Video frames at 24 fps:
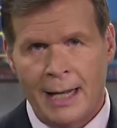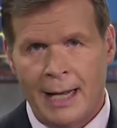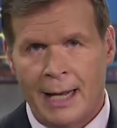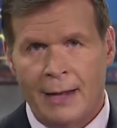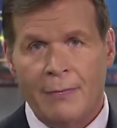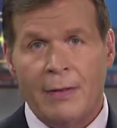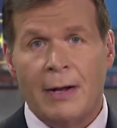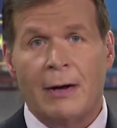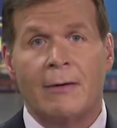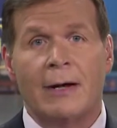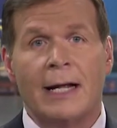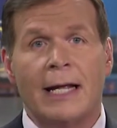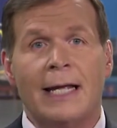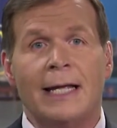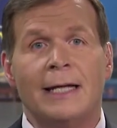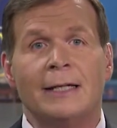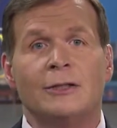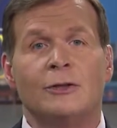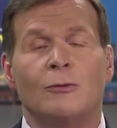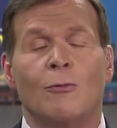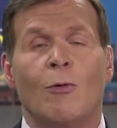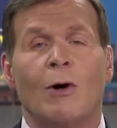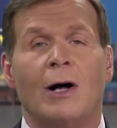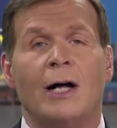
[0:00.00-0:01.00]
There
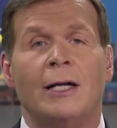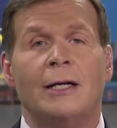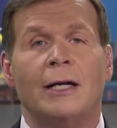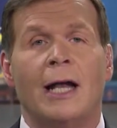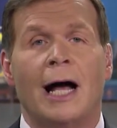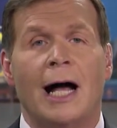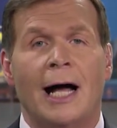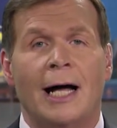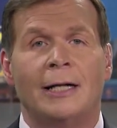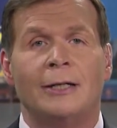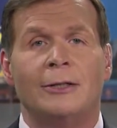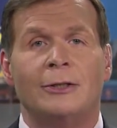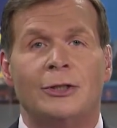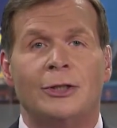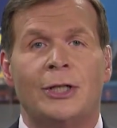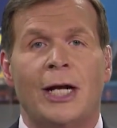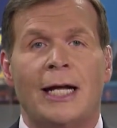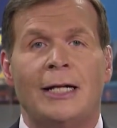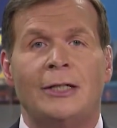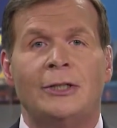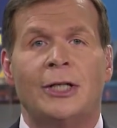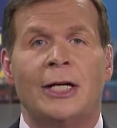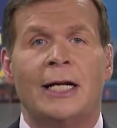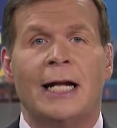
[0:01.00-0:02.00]
is one
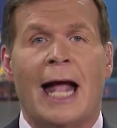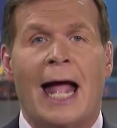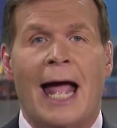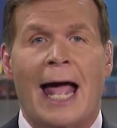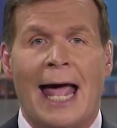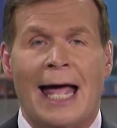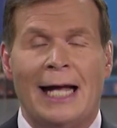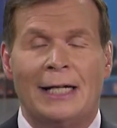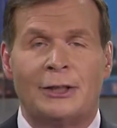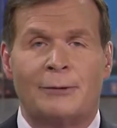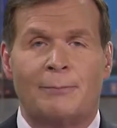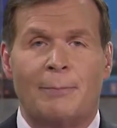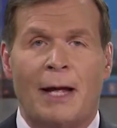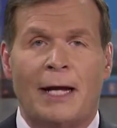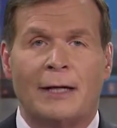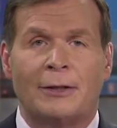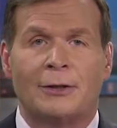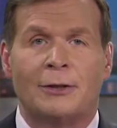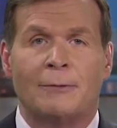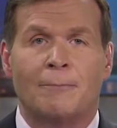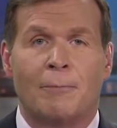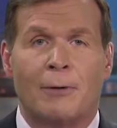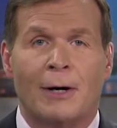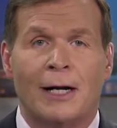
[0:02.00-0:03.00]
unchanging
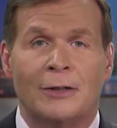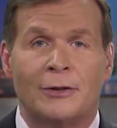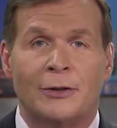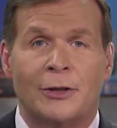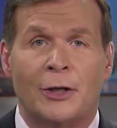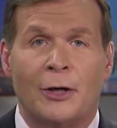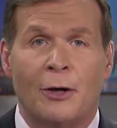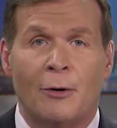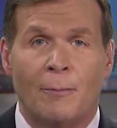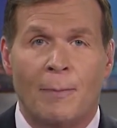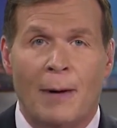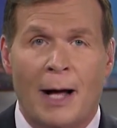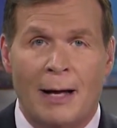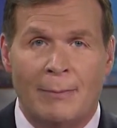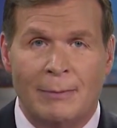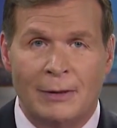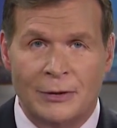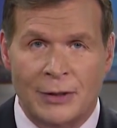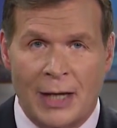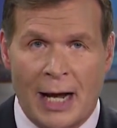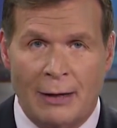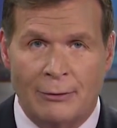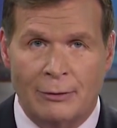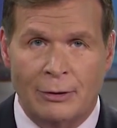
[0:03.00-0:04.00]
aspect to President
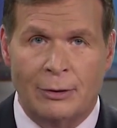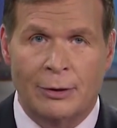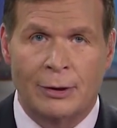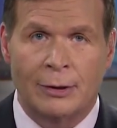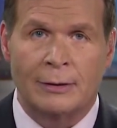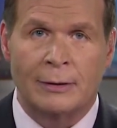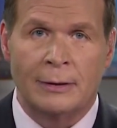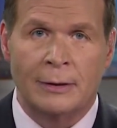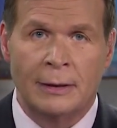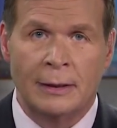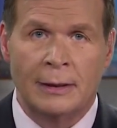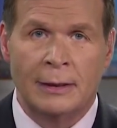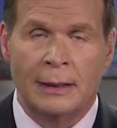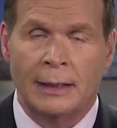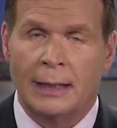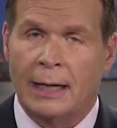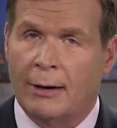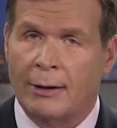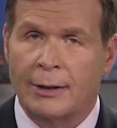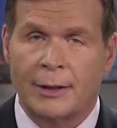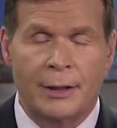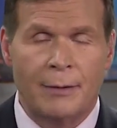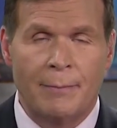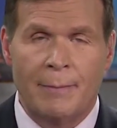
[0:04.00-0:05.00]
Obama's outlook,
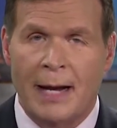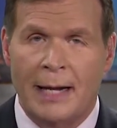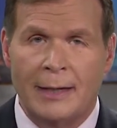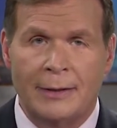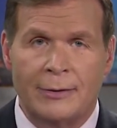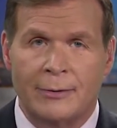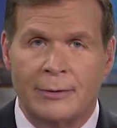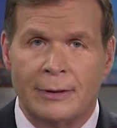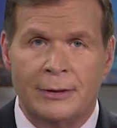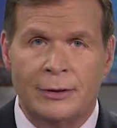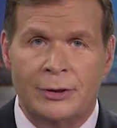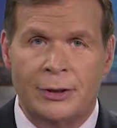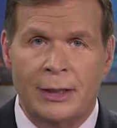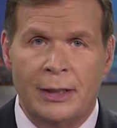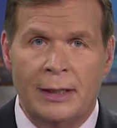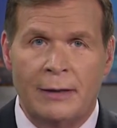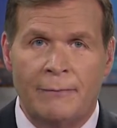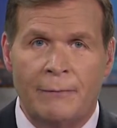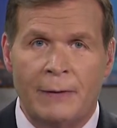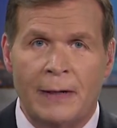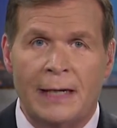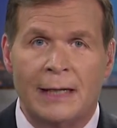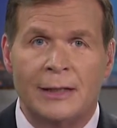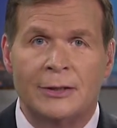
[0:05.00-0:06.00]
our commander in
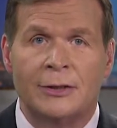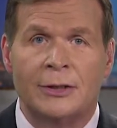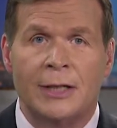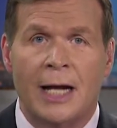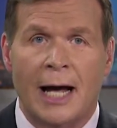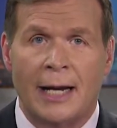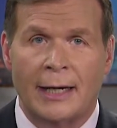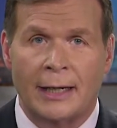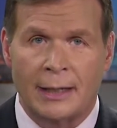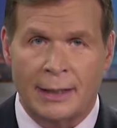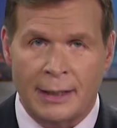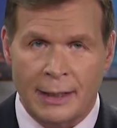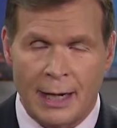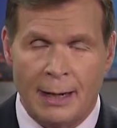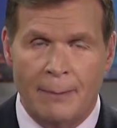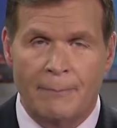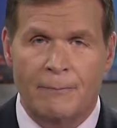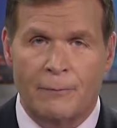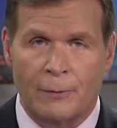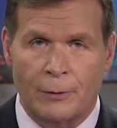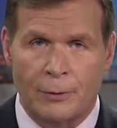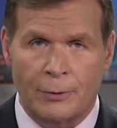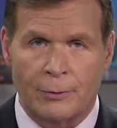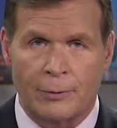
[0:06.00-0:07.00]
chief is not a
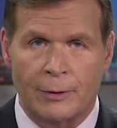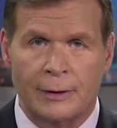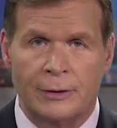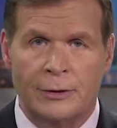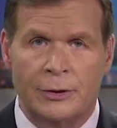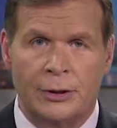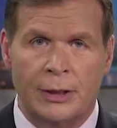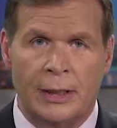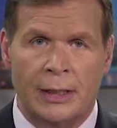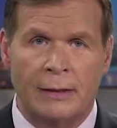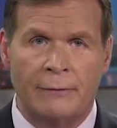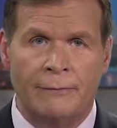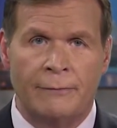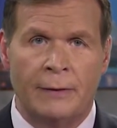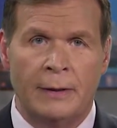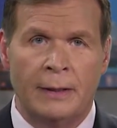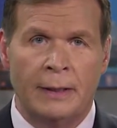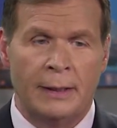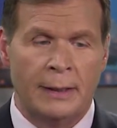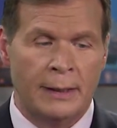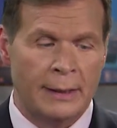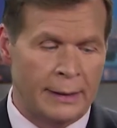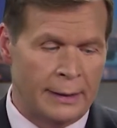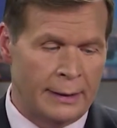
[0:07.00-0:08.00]
comforter in chief.
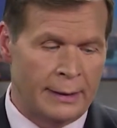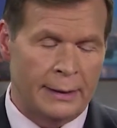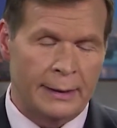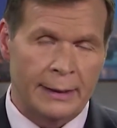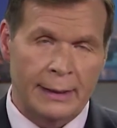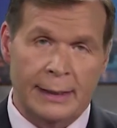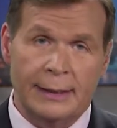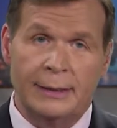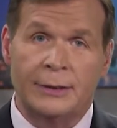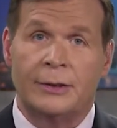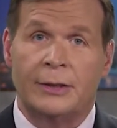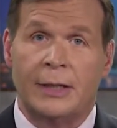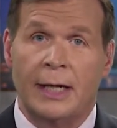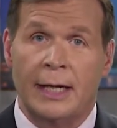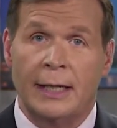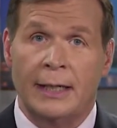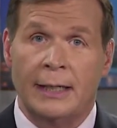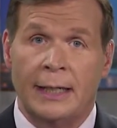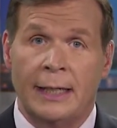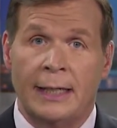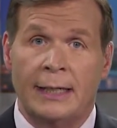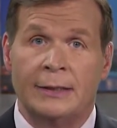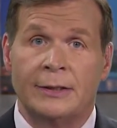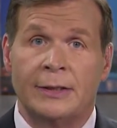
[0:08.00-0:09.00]

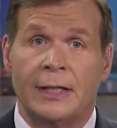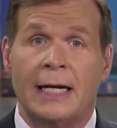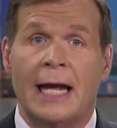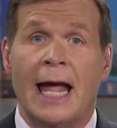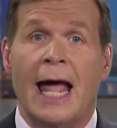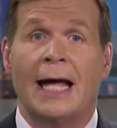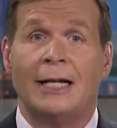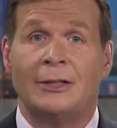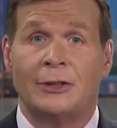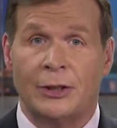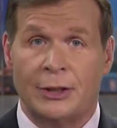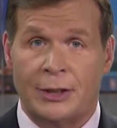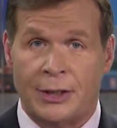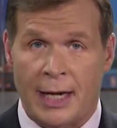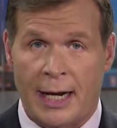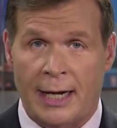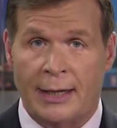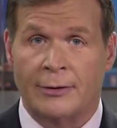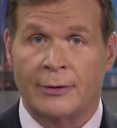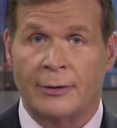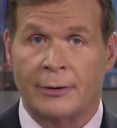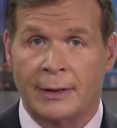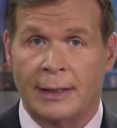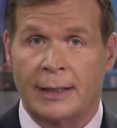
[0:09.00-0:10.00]
Instead, he's the
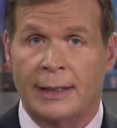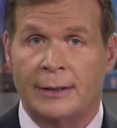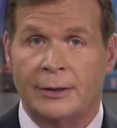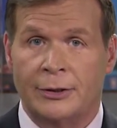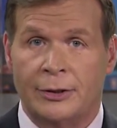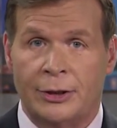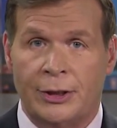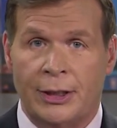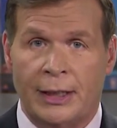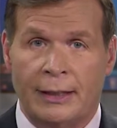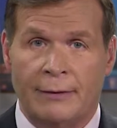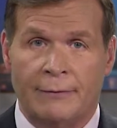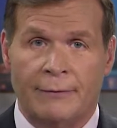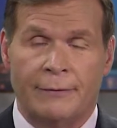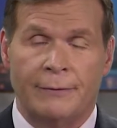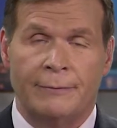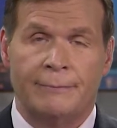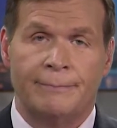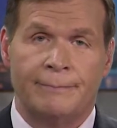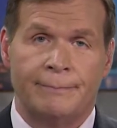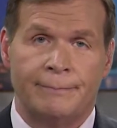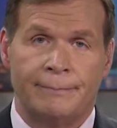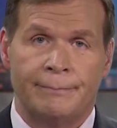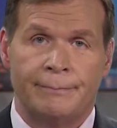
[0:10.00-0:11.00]
agitator in chief.
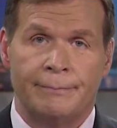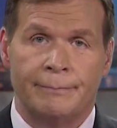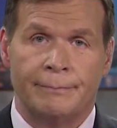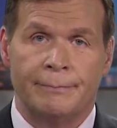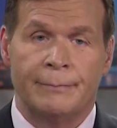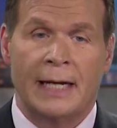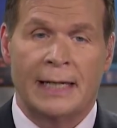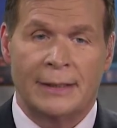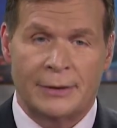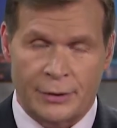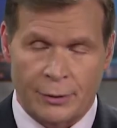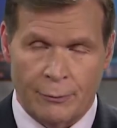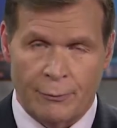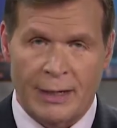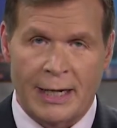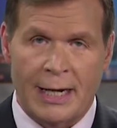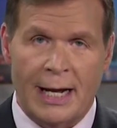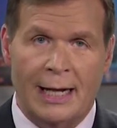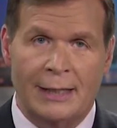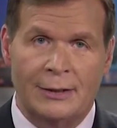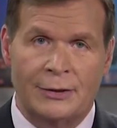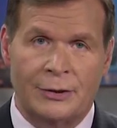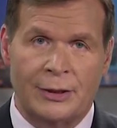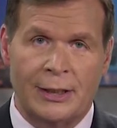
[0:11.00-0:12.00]
And that's the way
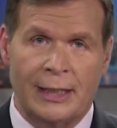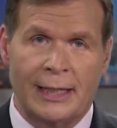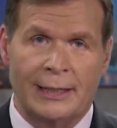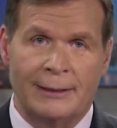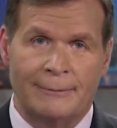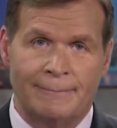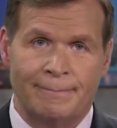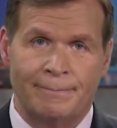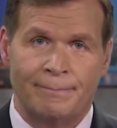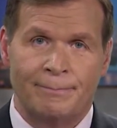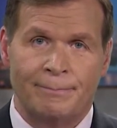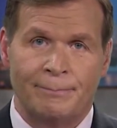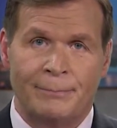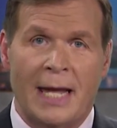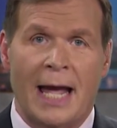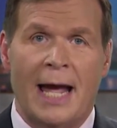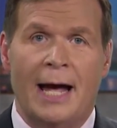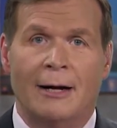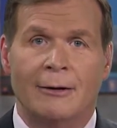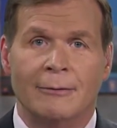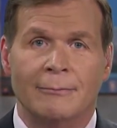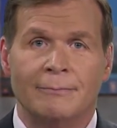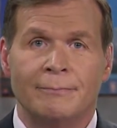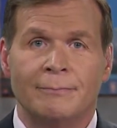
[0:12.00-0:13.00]
I see it.
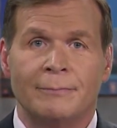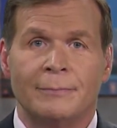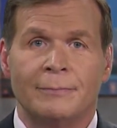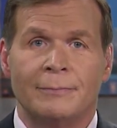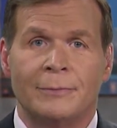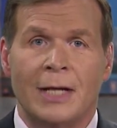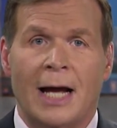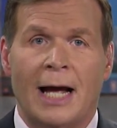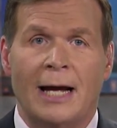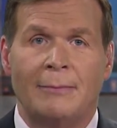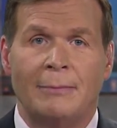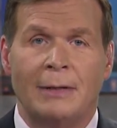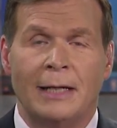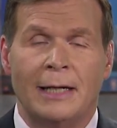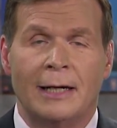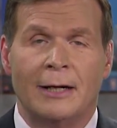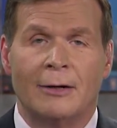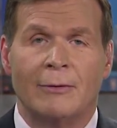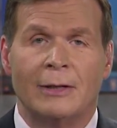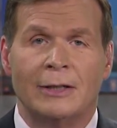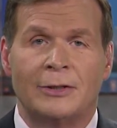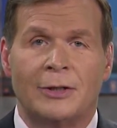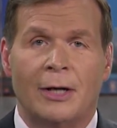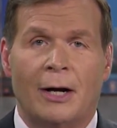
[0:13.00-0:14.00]
Now, time to
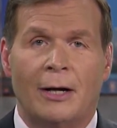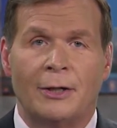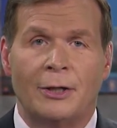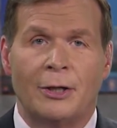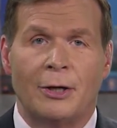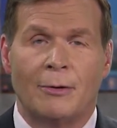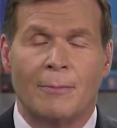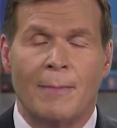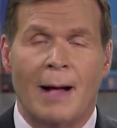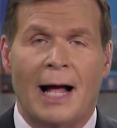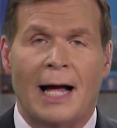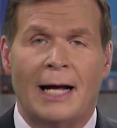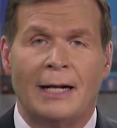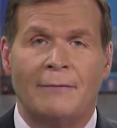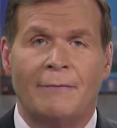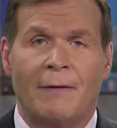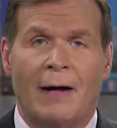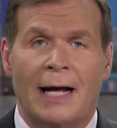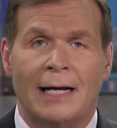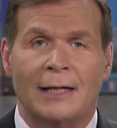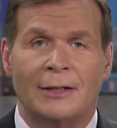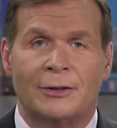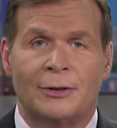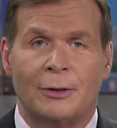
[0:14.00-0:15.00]
hear what's on your mind
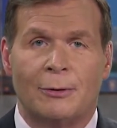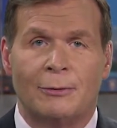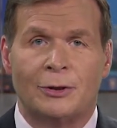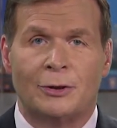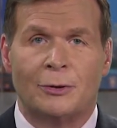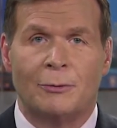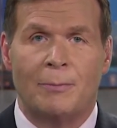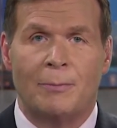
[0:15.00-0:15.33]
via social